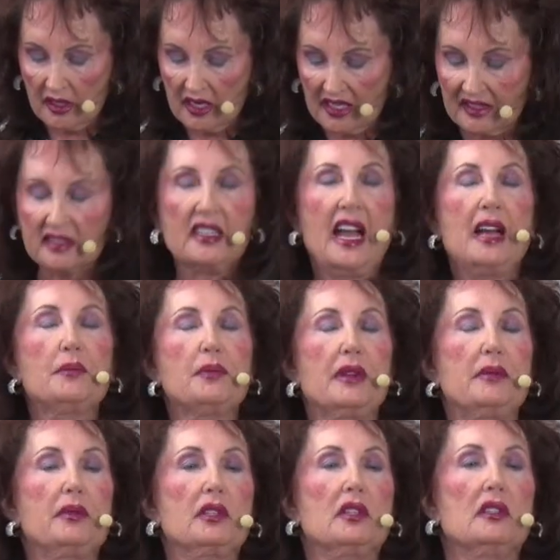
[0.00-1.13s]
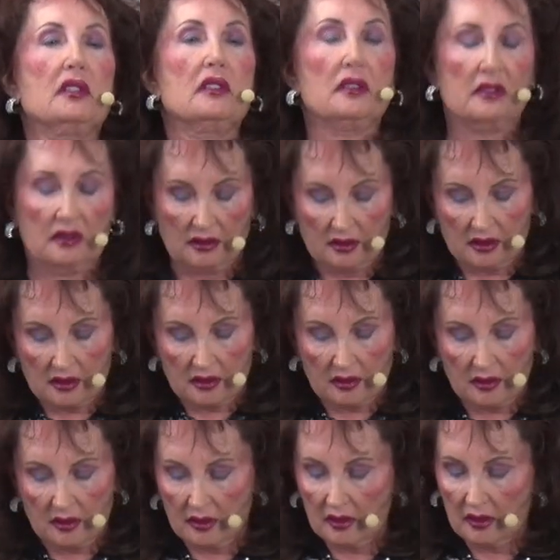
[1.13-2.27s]
is not biblical,
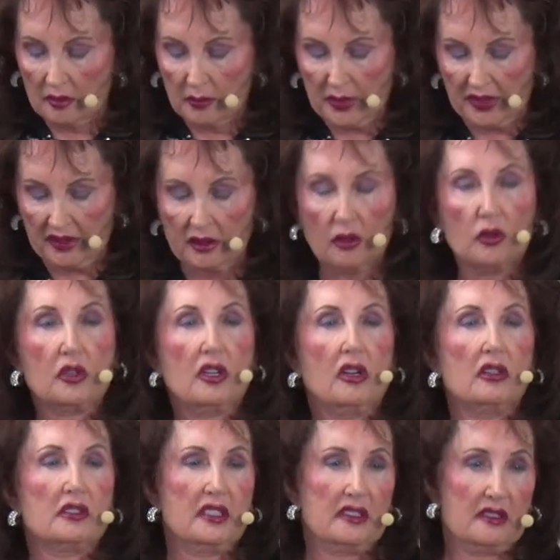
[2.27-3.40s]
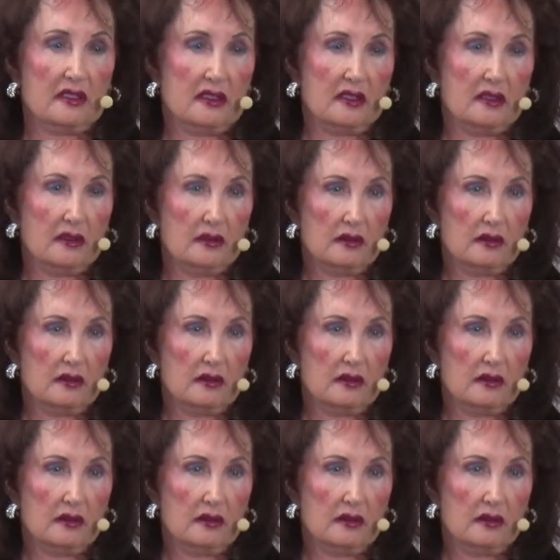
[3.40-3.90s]
but occultism.